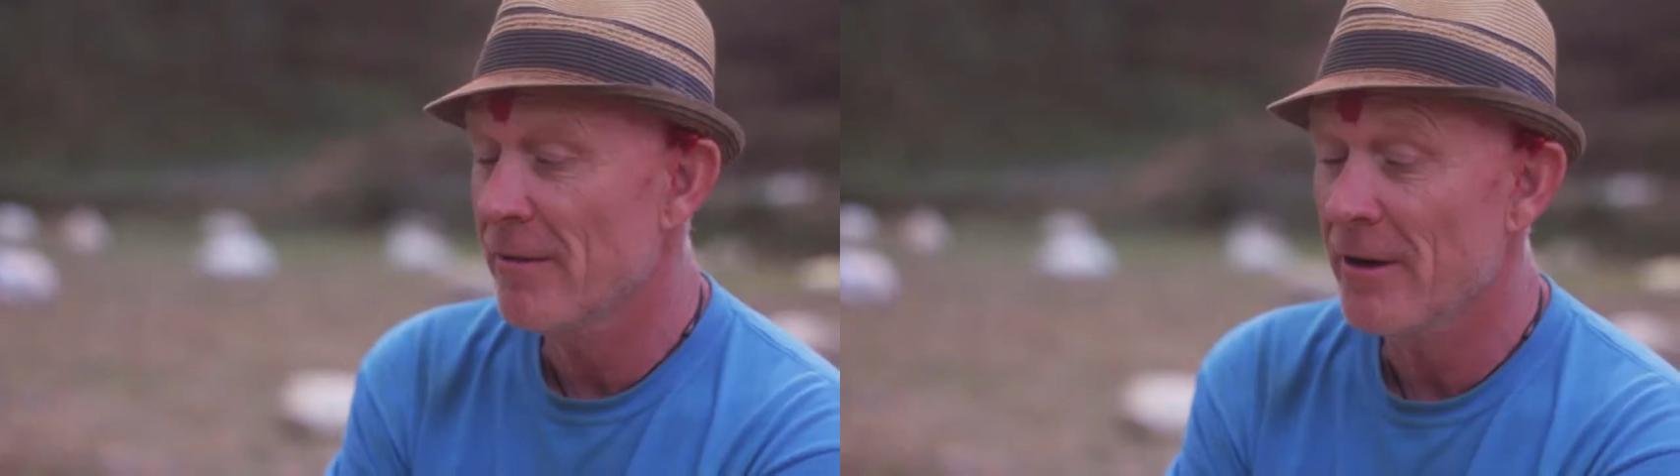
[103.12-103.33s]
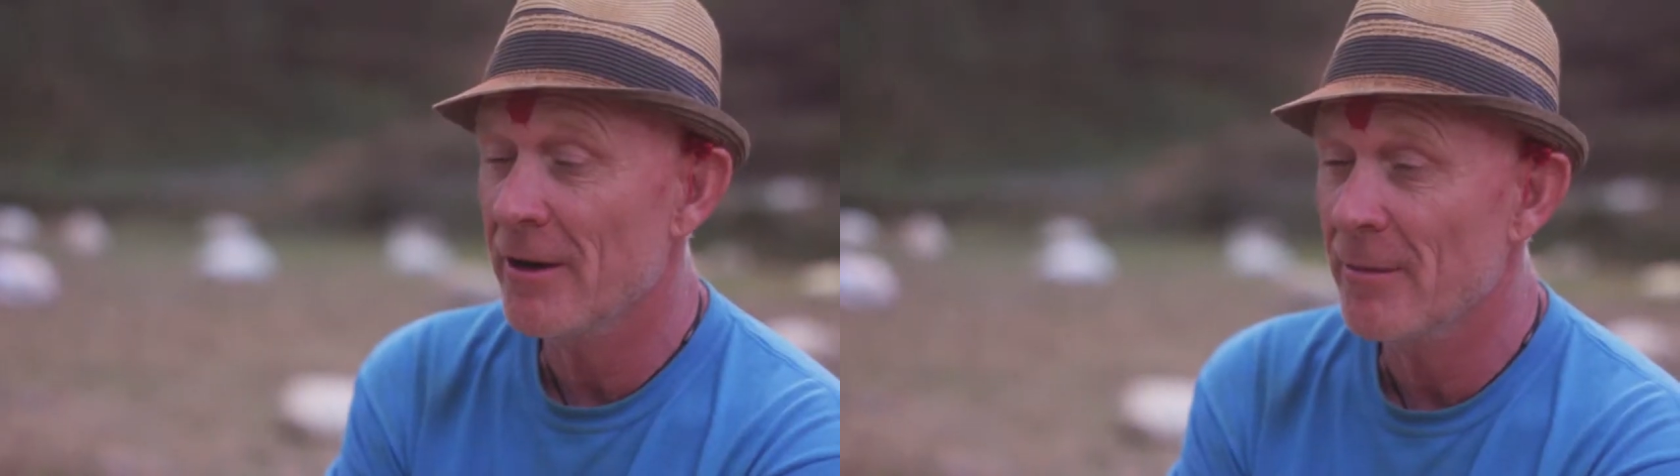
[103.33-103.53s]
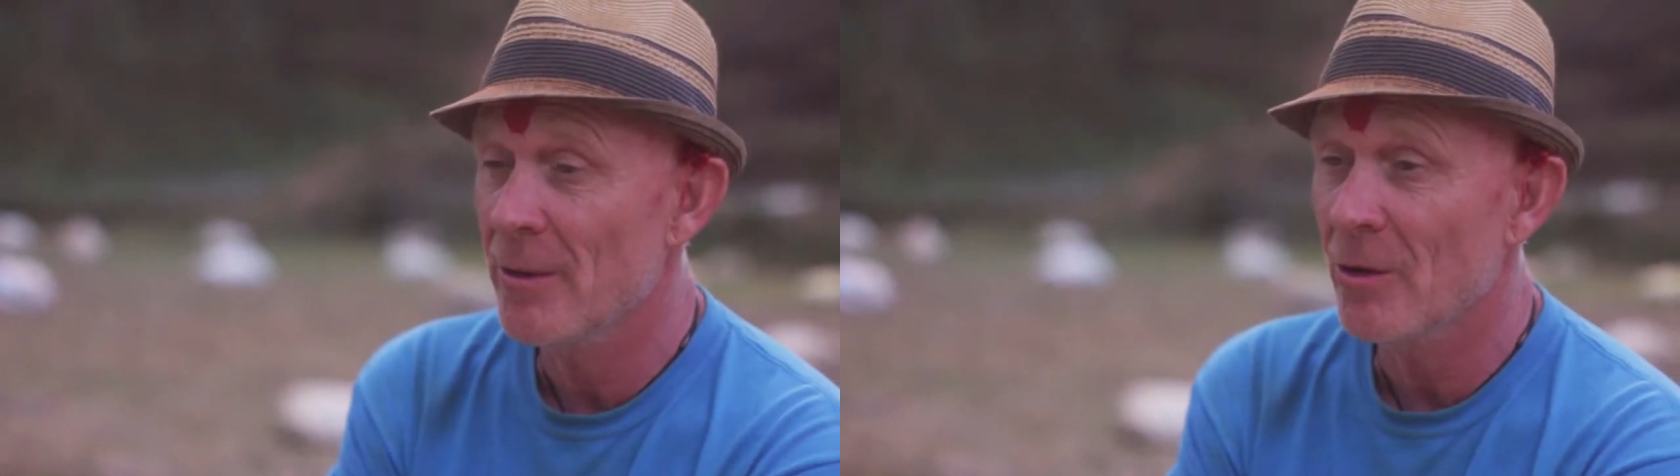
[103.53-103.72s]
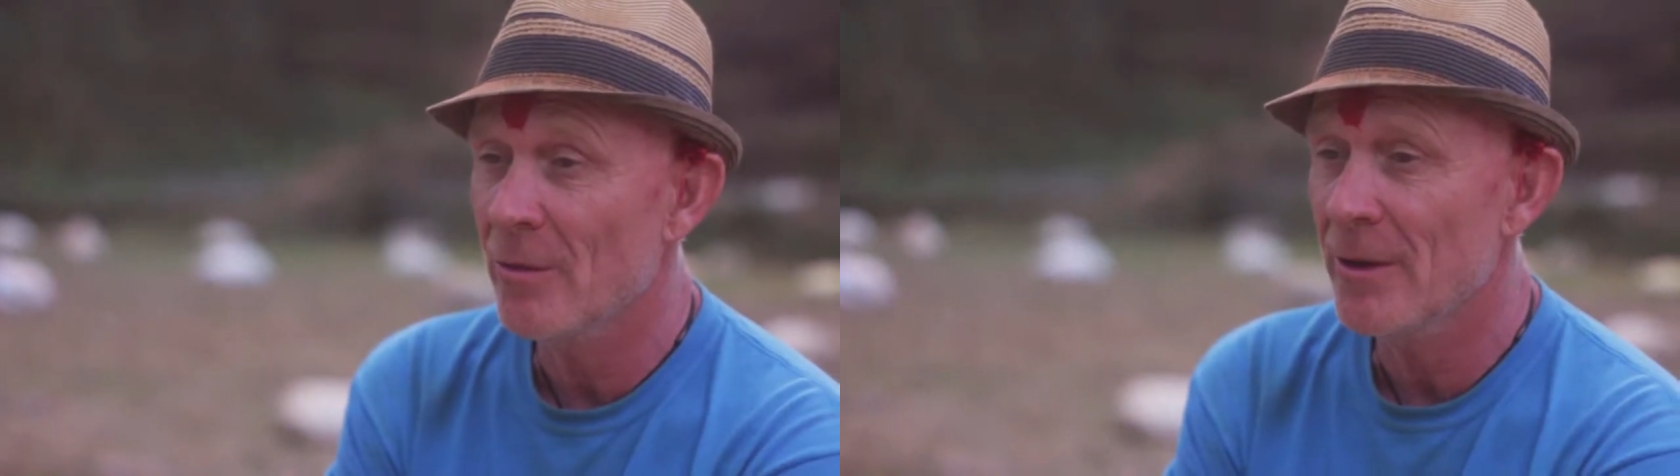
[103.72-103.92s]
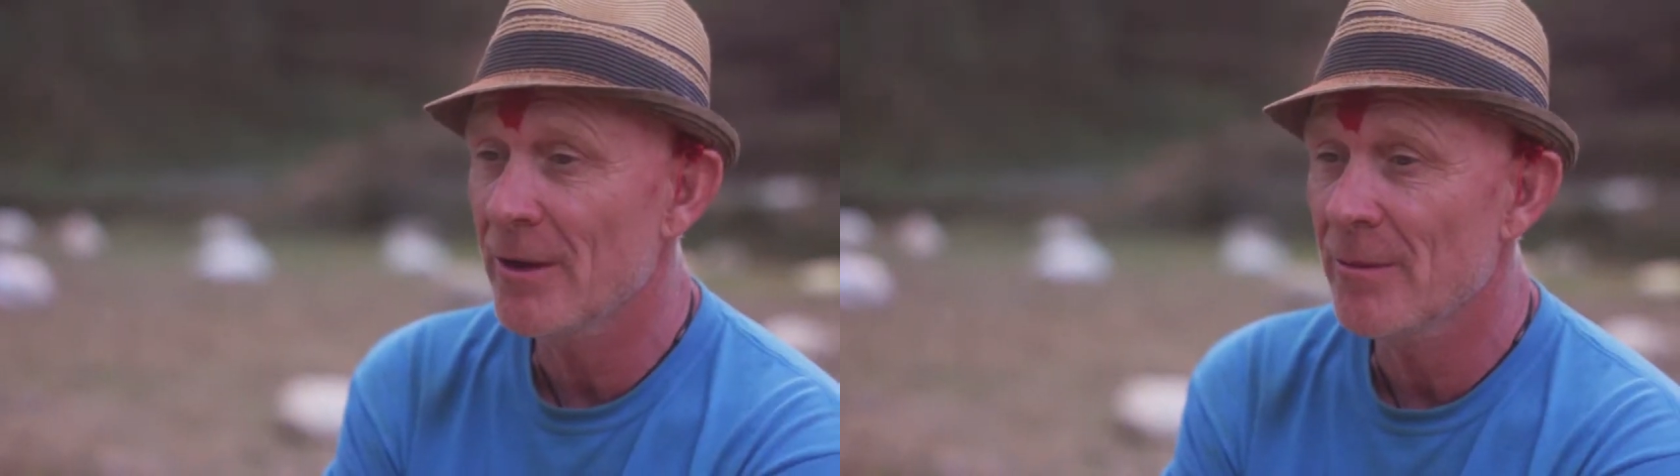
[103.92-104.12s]
very poor
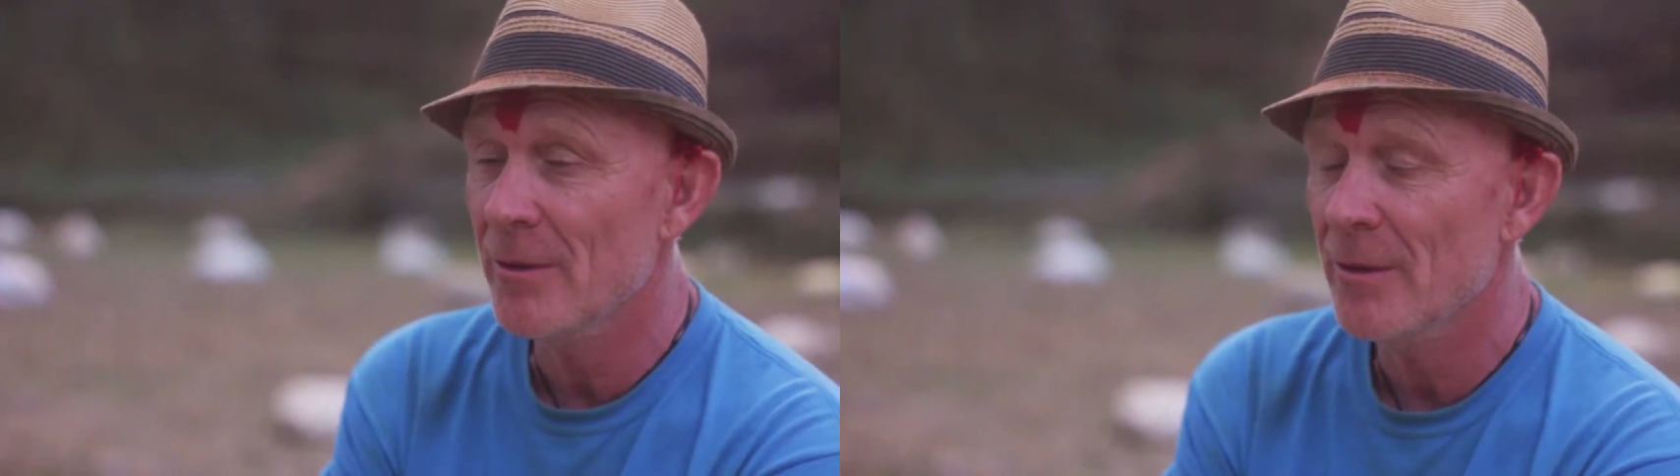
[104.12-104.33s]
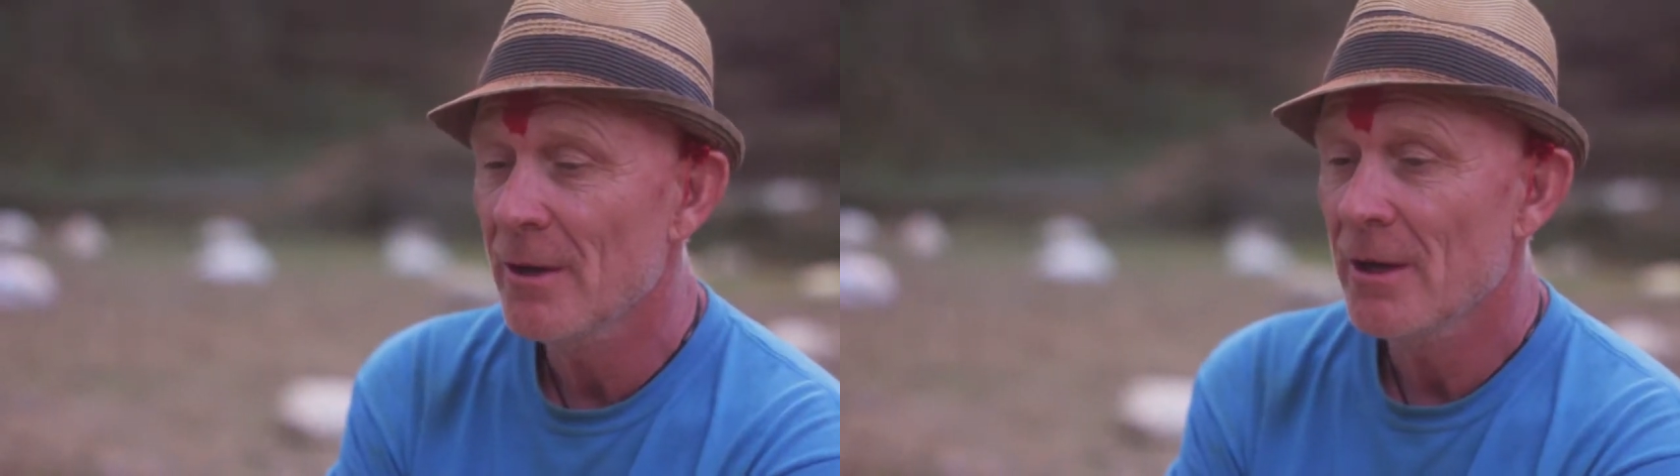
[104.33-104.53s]
people.